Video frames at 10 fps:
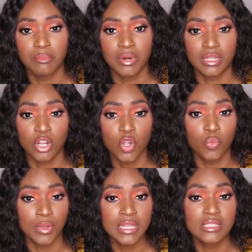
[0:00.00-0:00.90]
But her
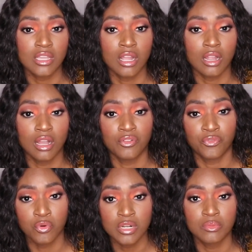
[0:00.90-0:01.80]
wigs are
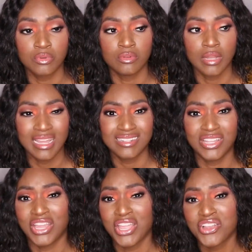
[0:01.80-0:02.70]
affordable and the
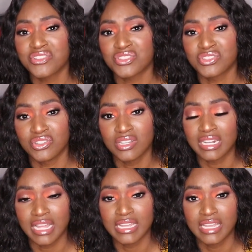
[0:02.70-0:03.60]
hair is good.
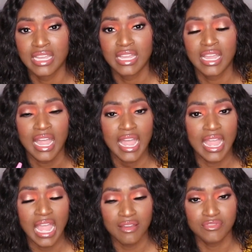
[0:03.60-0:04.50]
Like I
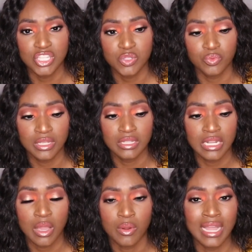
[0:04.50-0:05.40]
have this wig now.